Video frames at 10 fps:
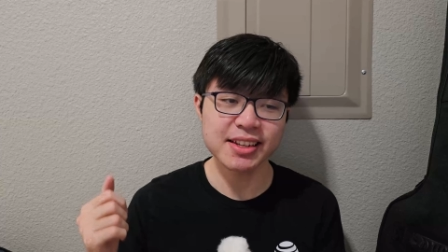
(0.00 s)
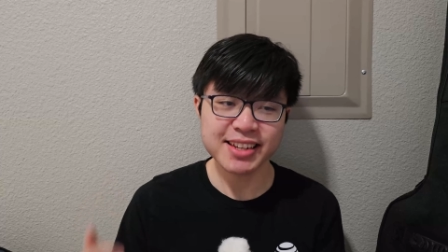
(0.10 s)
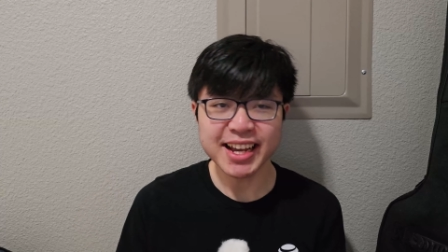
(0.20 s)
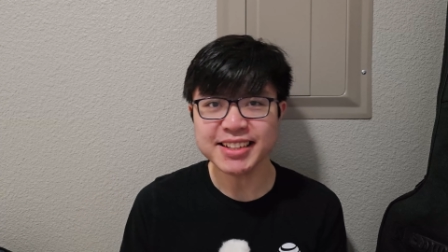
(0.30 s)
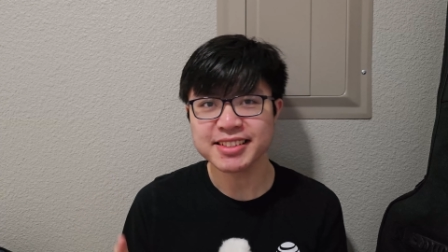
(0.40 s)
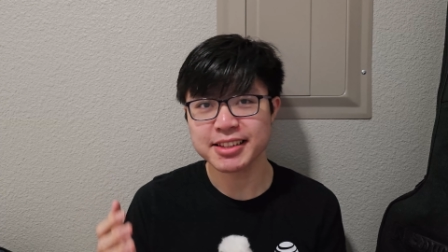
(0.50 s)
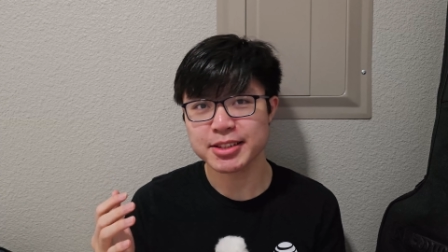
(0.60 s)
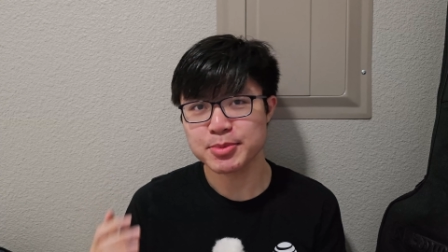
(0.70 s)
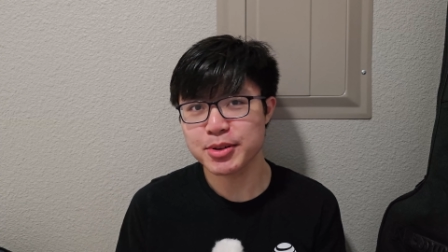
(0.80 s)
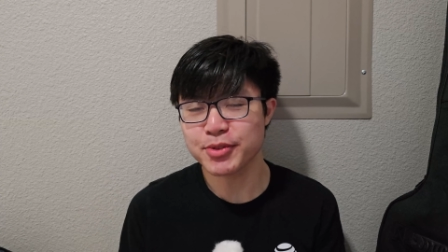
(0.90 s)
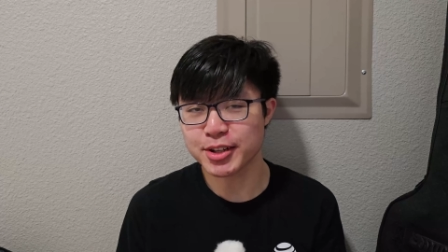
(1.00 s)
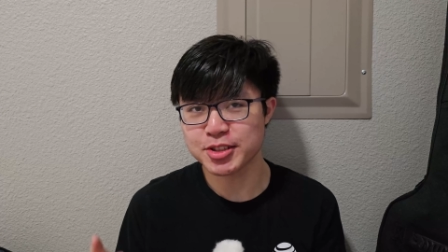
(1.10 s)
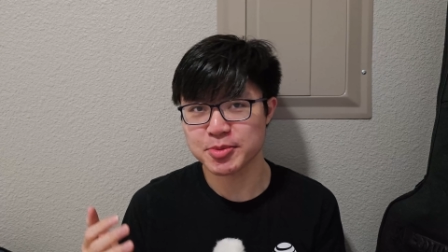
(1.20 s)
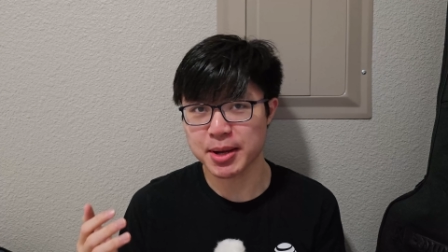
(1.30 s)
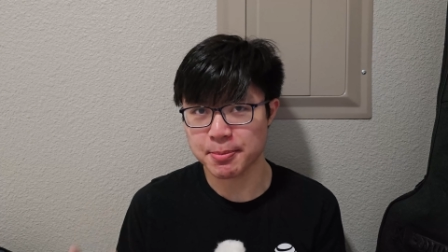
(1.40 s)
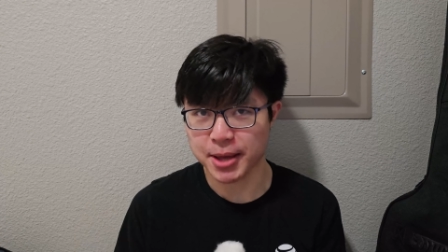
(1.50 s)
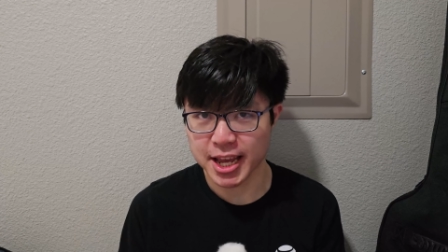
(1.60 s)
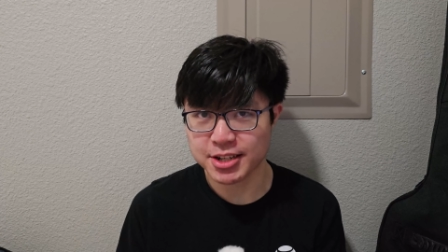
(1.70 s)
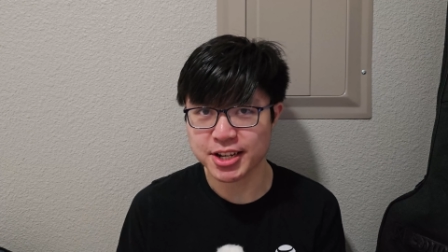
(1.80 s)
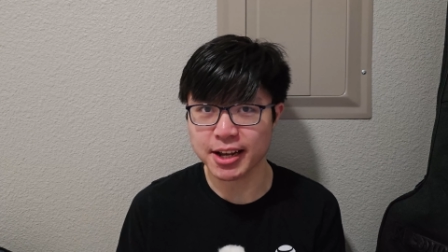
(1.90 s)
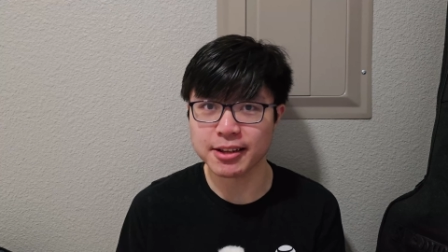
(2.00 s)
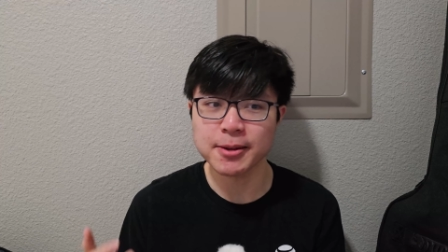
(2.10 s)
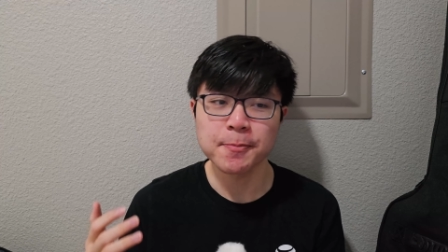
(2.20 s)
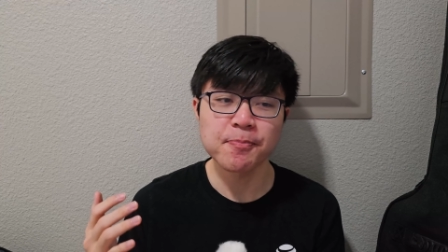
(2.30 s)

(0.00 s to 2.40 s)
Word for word: Next, let's move on to my paycheck.